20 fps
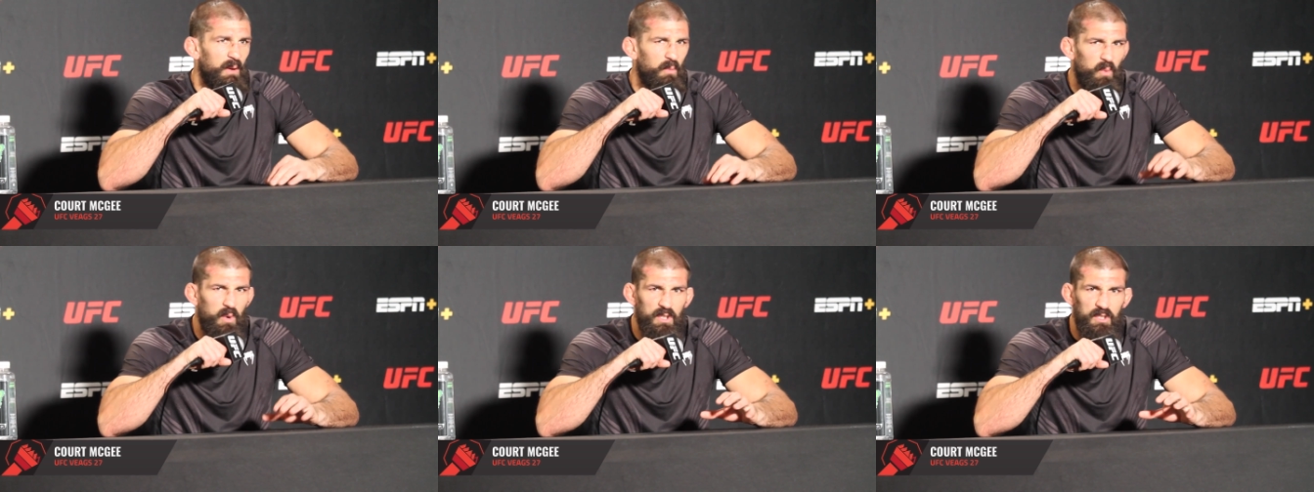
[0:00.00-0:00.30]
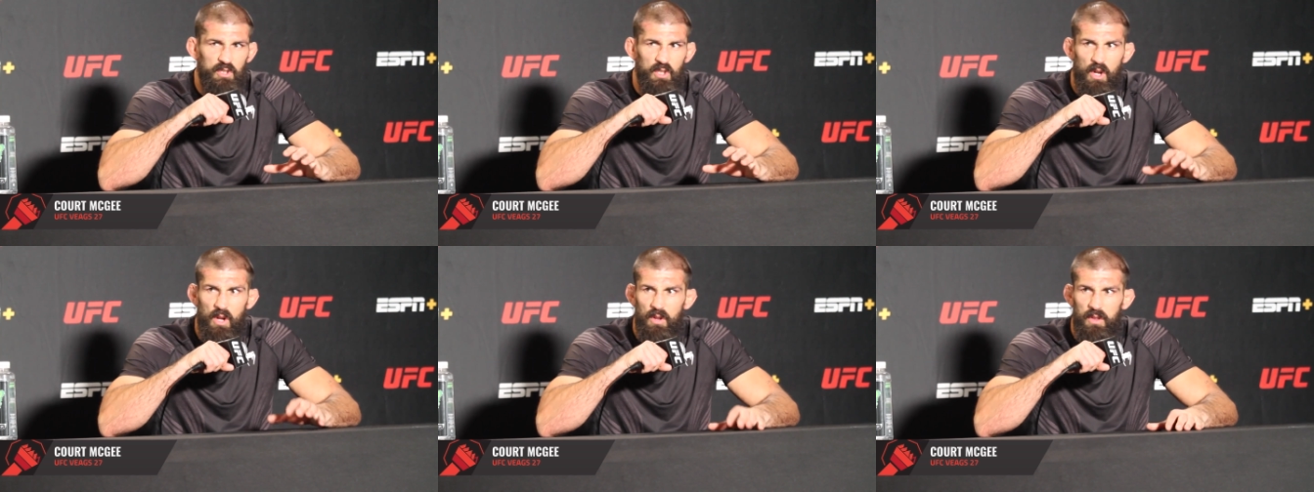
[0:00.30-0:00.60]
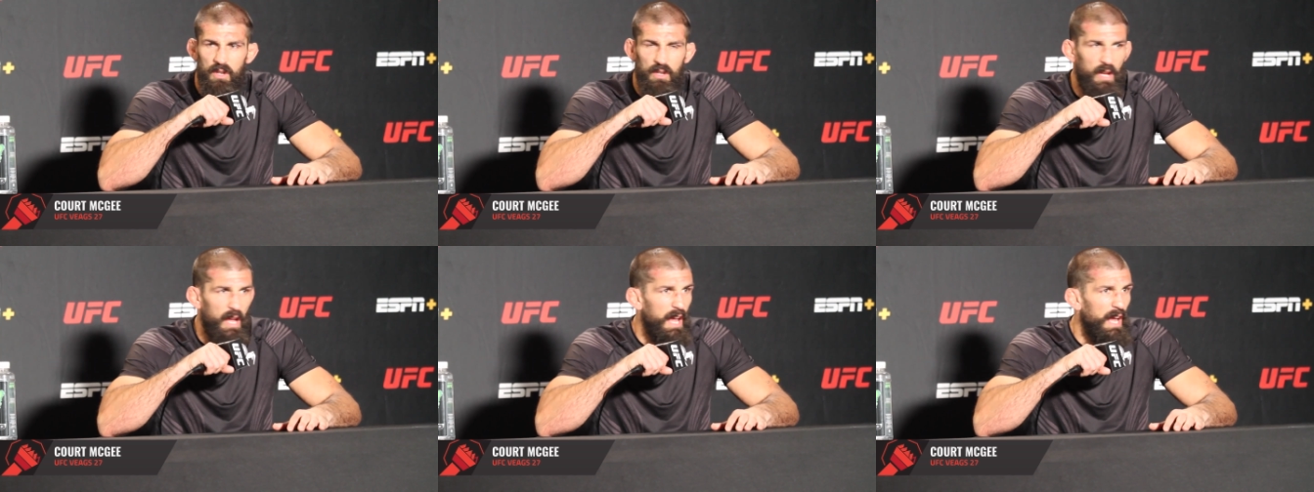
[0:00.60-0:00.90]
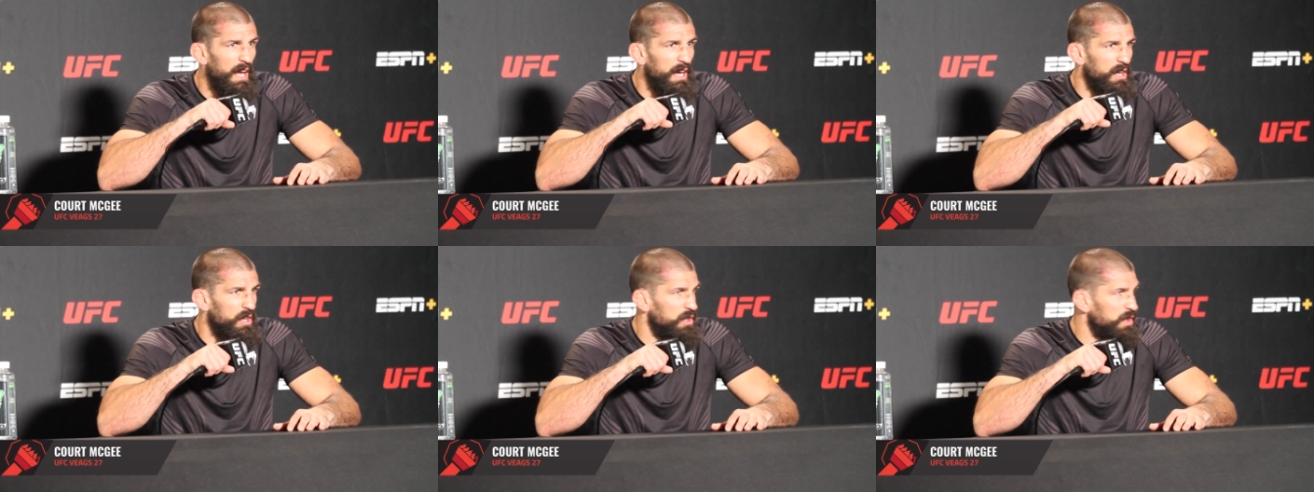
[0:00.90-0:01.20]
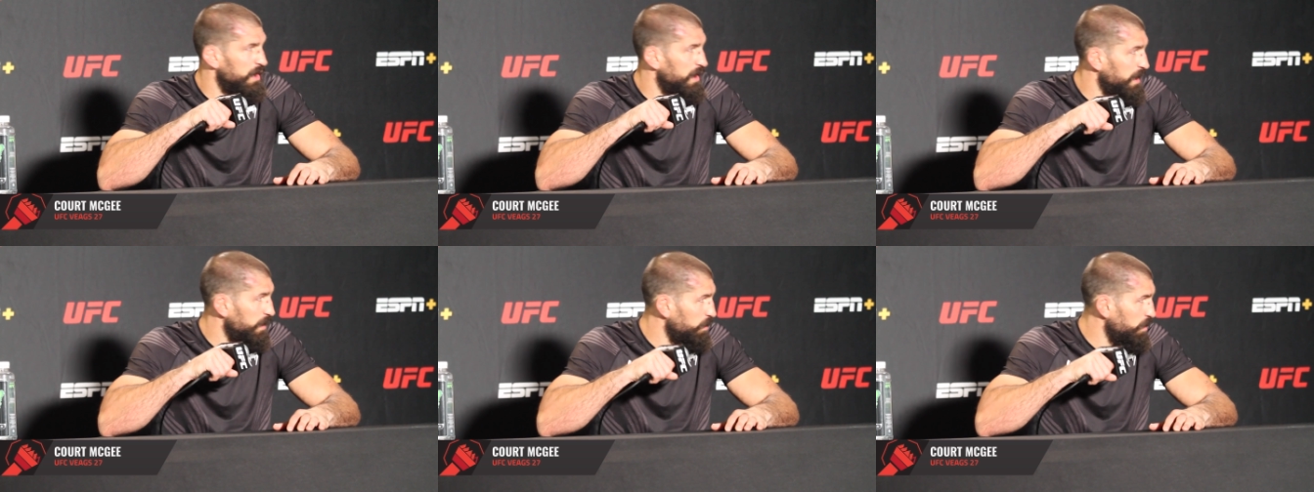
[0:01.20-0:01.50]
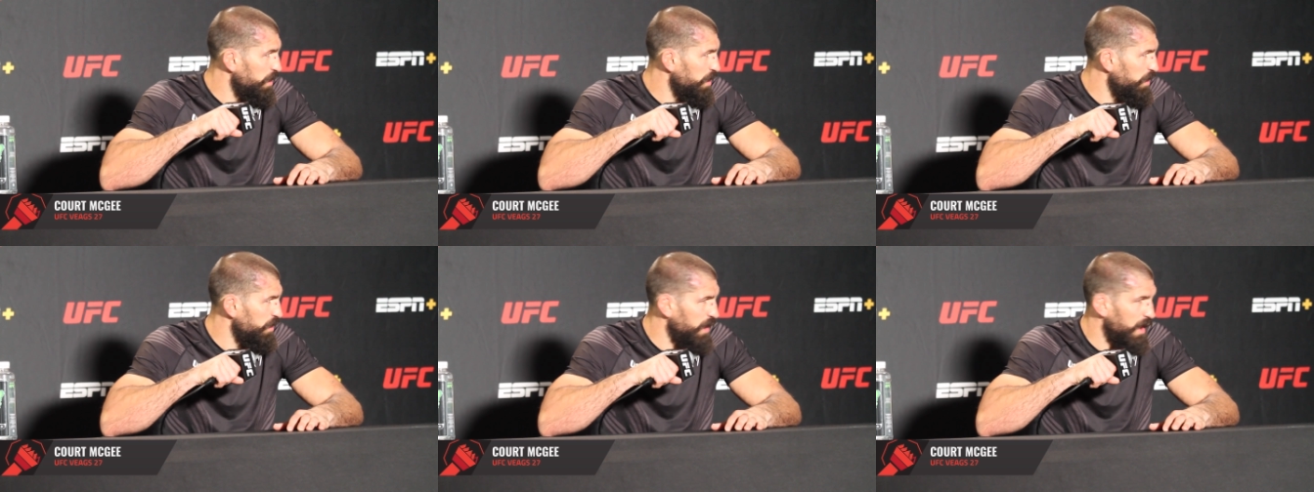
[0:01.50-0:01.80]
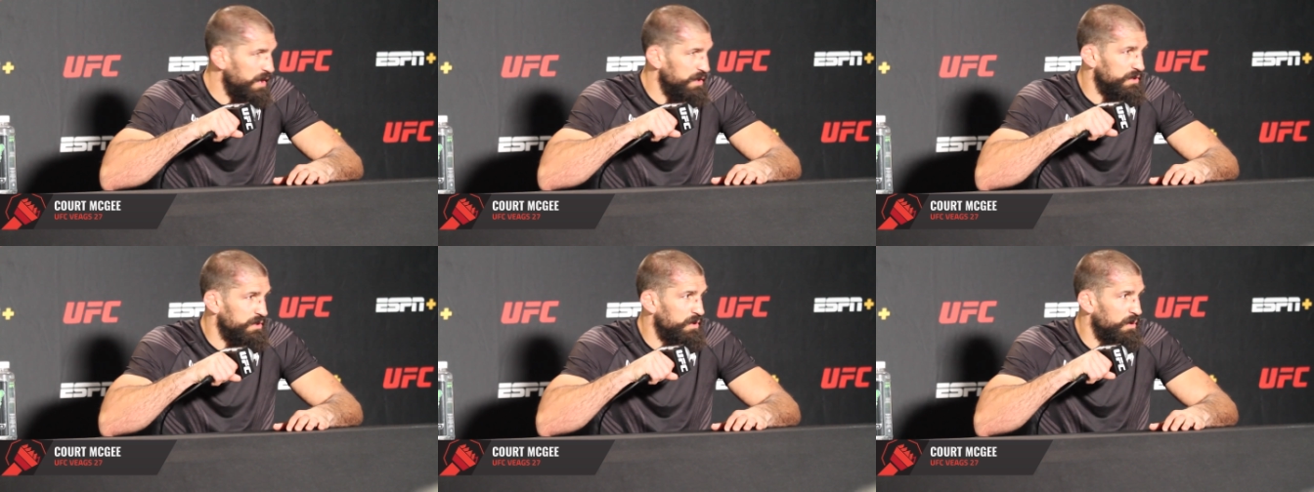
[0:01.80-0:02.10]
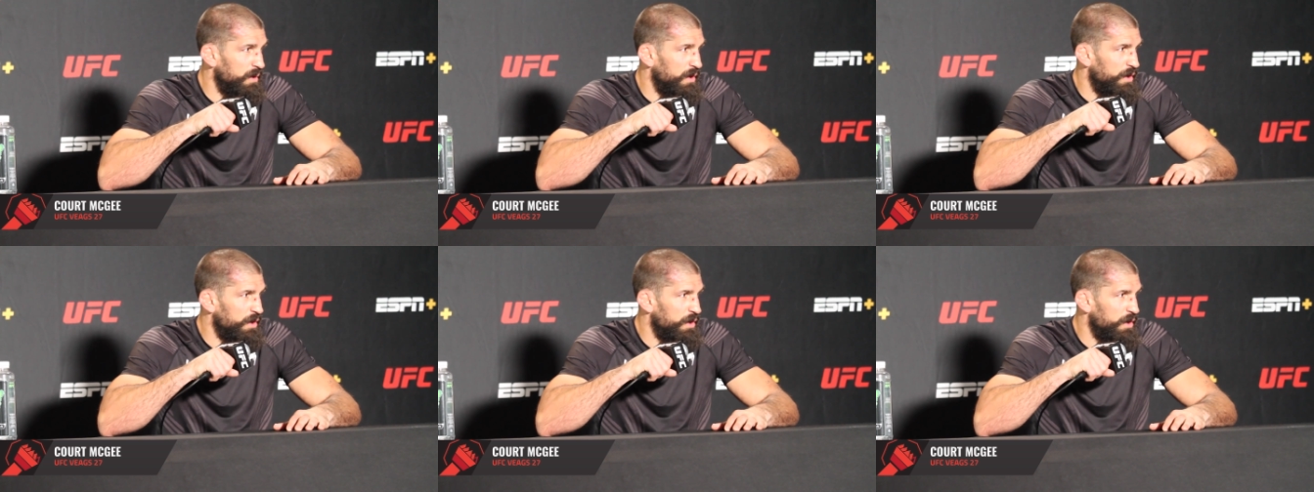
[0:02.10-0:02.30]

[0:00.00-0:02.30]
What's all the heckling? What are you guys doing?